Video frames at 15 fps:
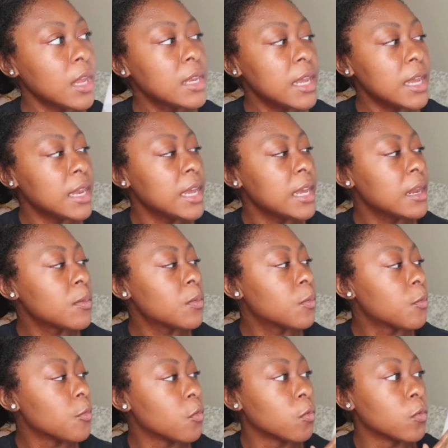did heat up
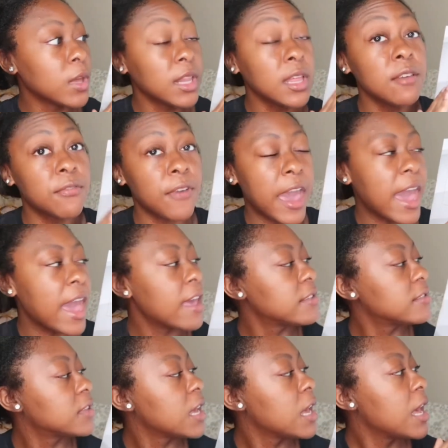really
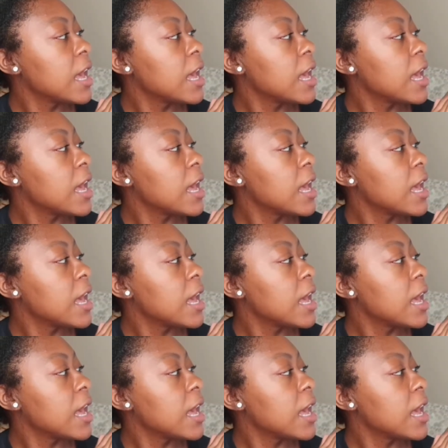fast